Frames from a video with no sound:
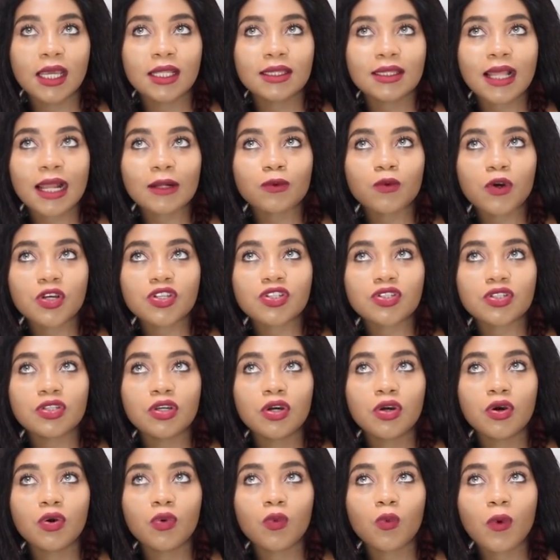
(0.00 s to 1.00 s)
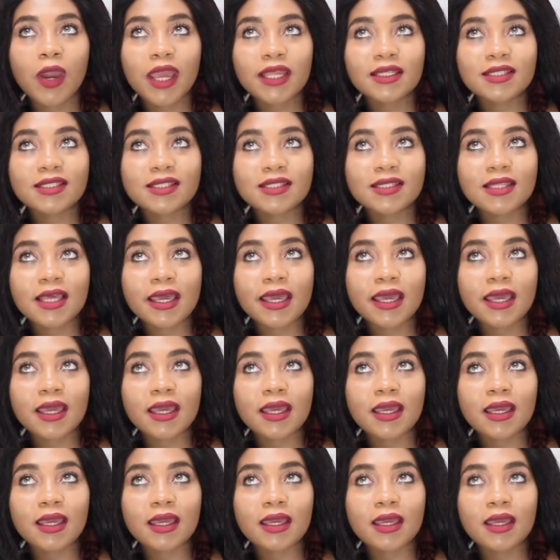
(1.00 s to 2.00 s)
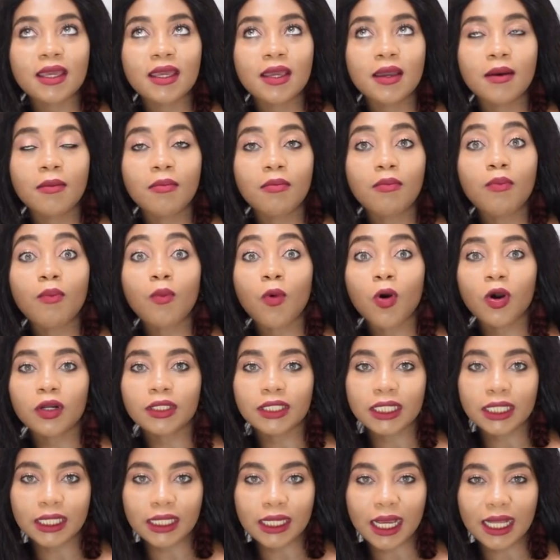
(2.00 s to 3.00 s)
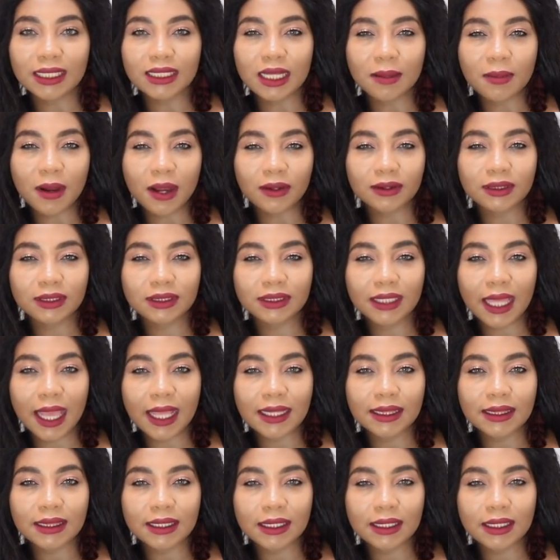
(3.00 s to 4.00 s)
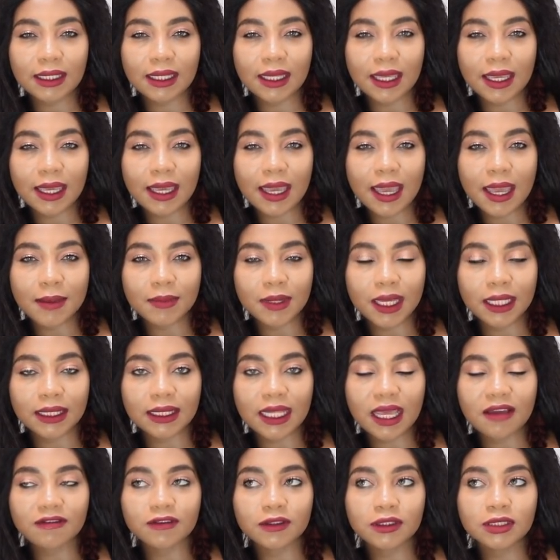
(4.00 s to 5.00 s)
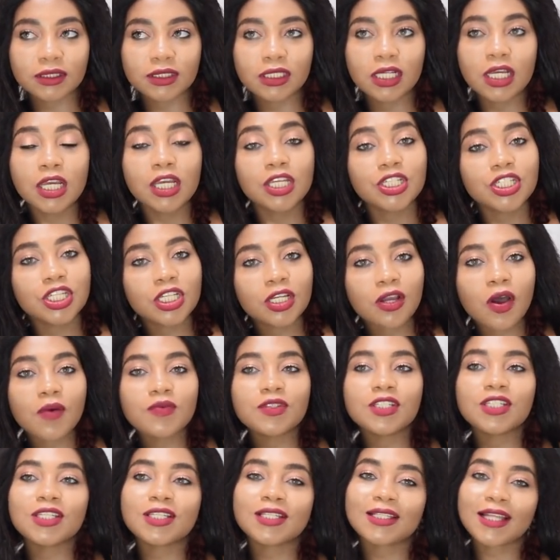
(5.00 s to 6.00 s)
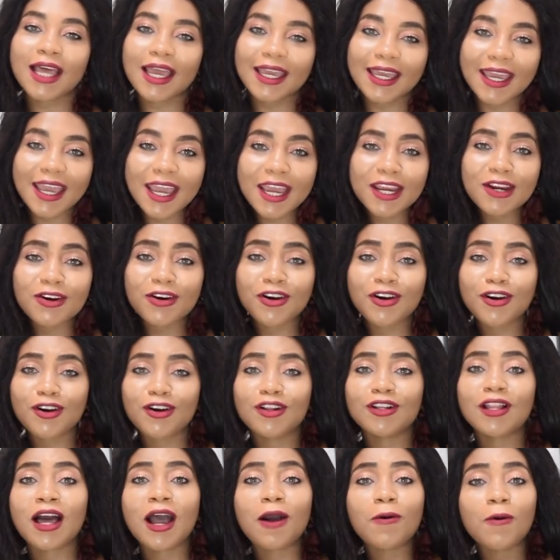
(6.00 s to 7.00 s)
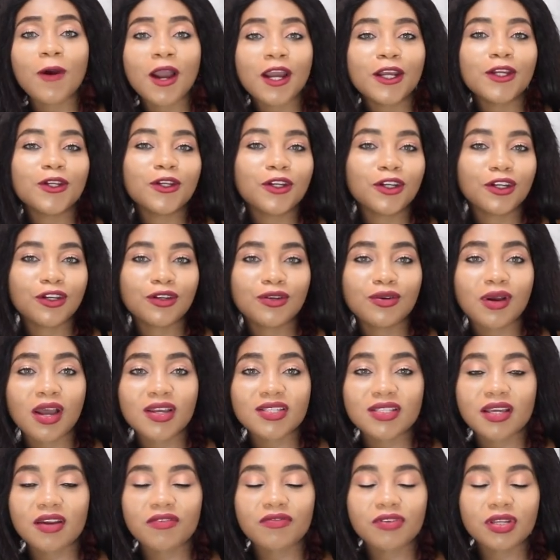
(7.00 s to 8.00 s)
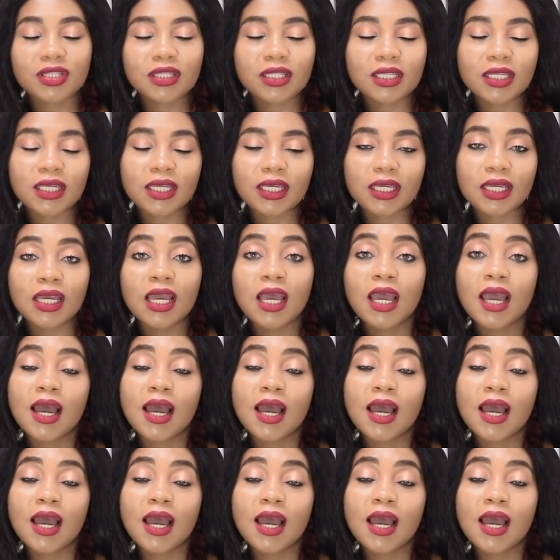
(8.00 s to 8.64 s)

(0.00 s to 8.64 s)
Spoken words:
That was Wednesday morning at about 10 a.m. 11. She comes in. She's like, "Hey, girl, how are you? How's everything?"